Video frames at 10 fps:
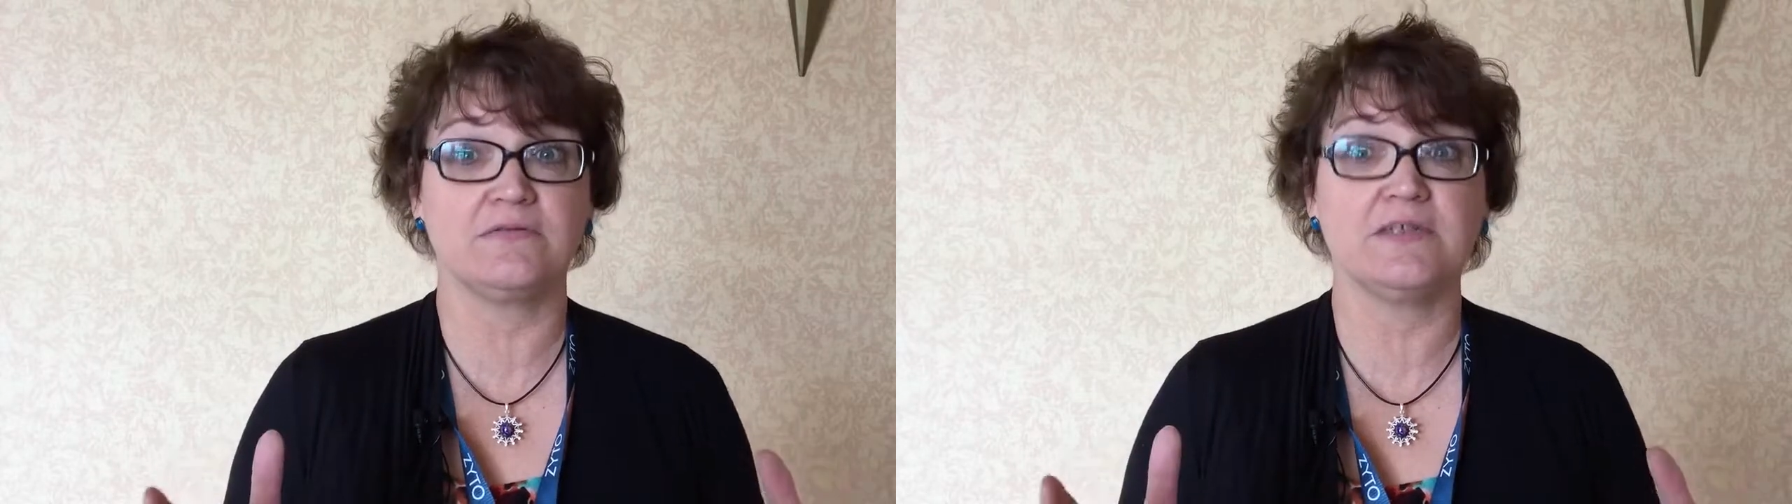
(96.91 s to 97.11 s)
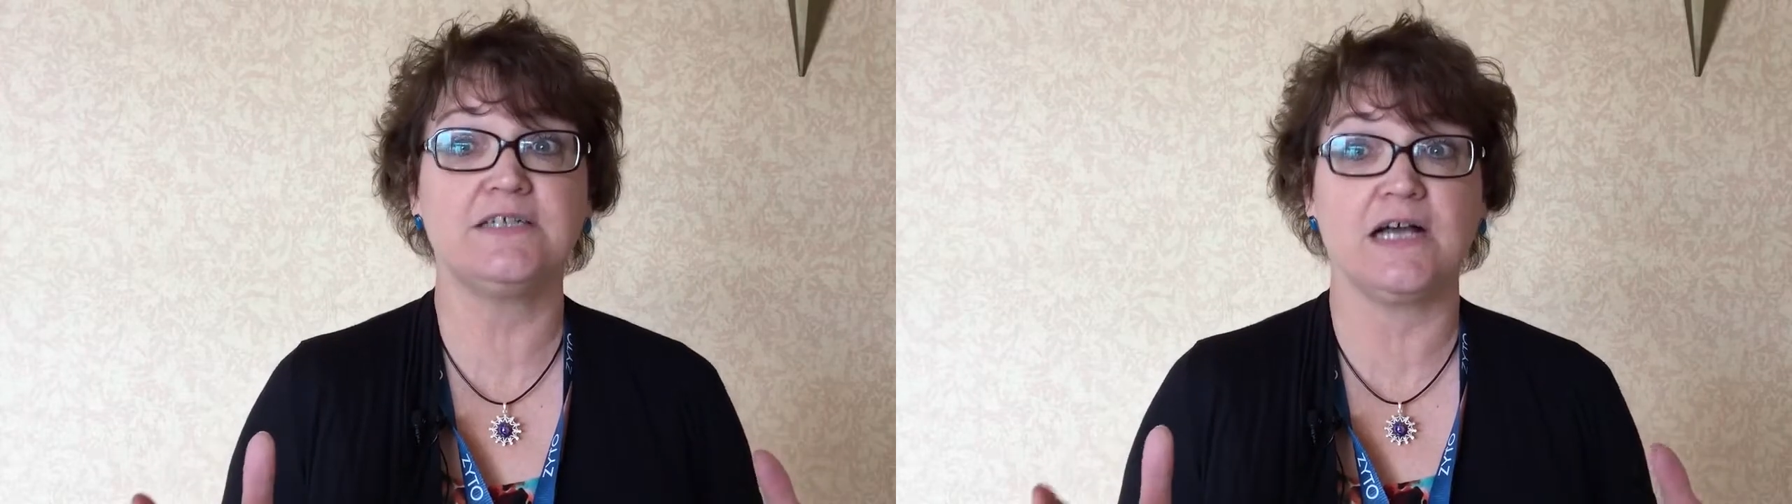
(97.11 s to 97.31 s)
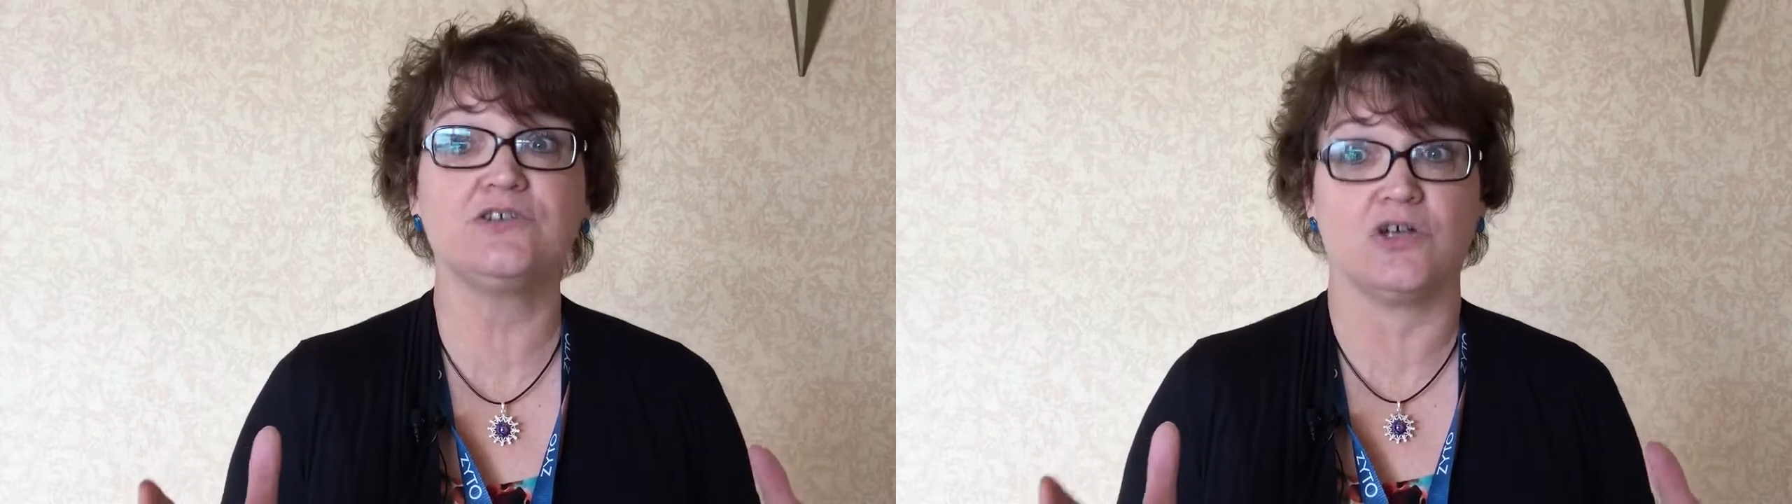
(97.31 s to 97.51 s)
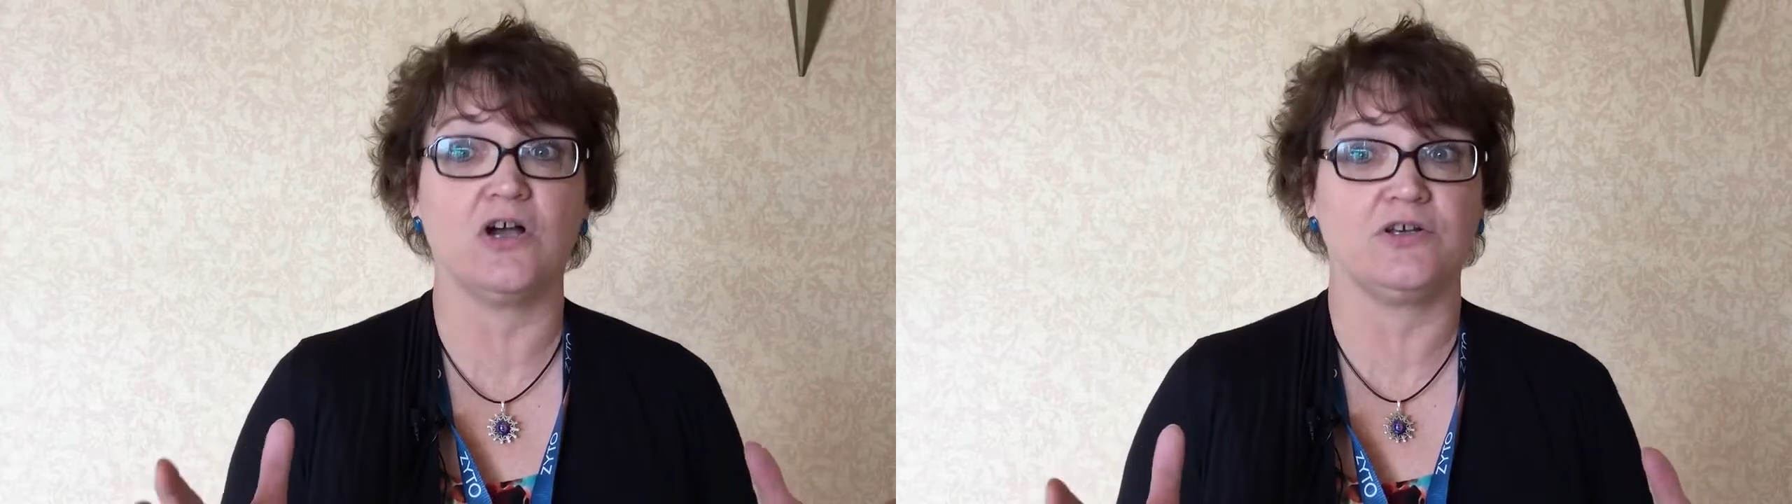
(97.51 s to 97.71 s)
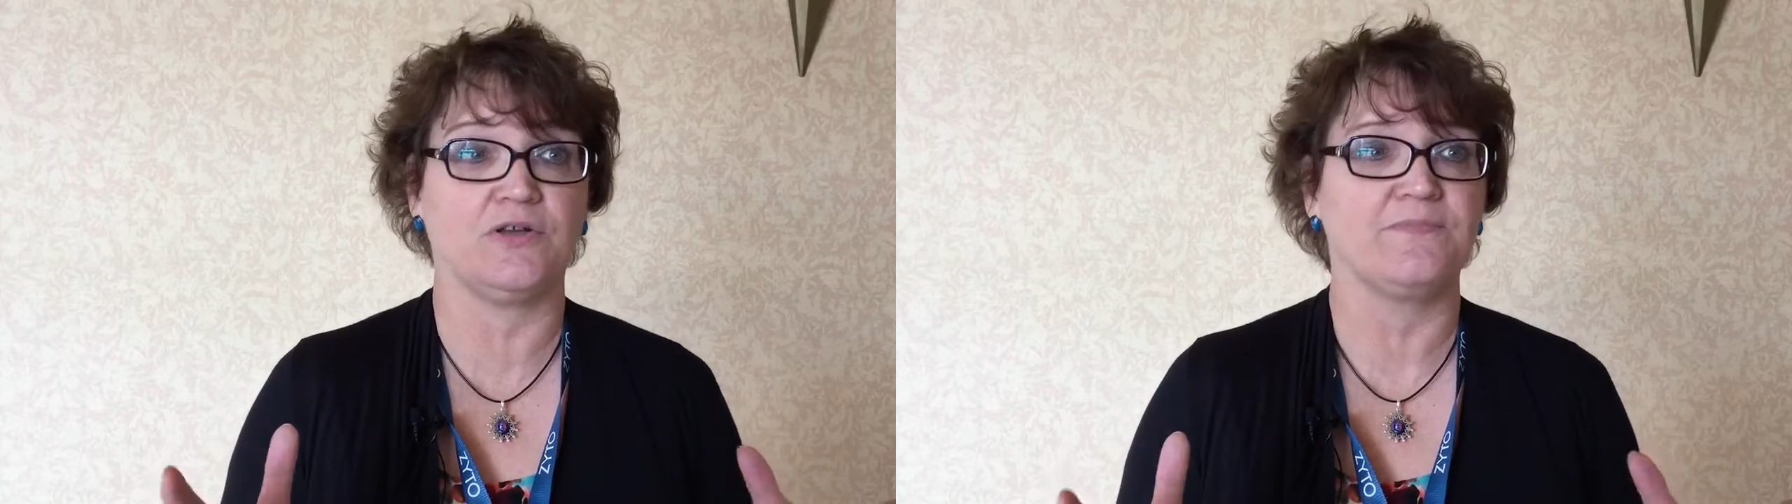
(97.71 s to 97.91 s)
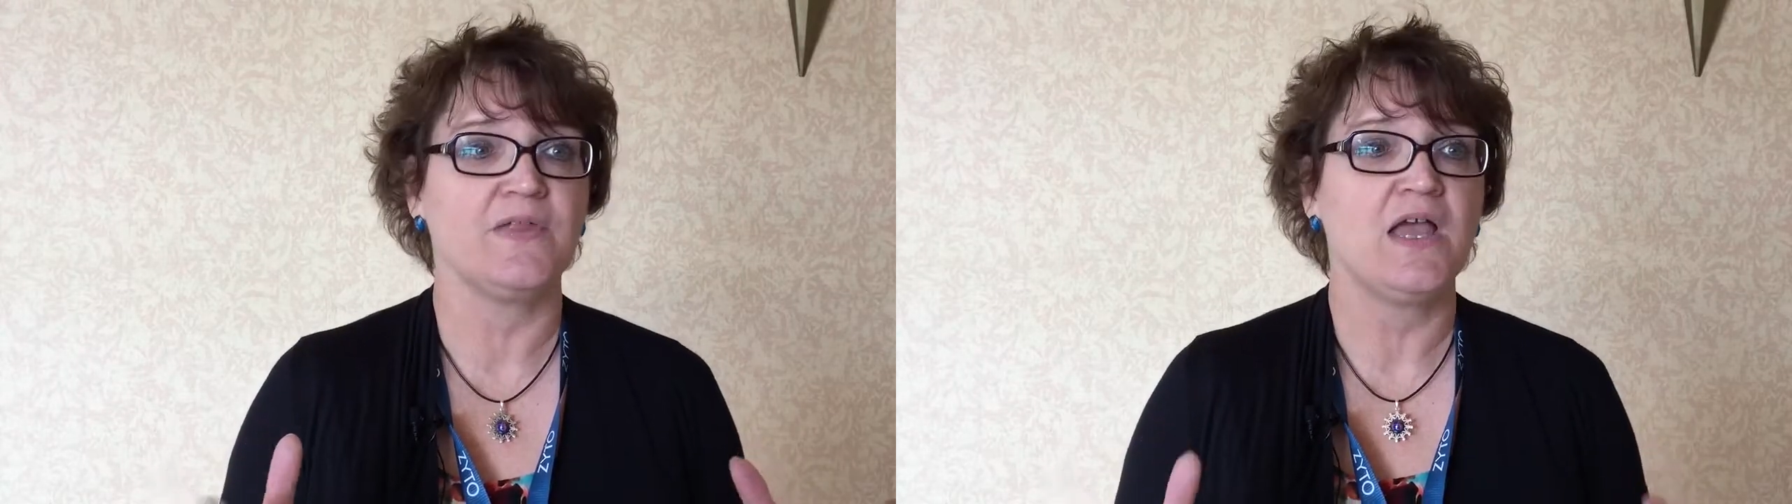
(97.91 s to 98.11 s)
the Delta on you.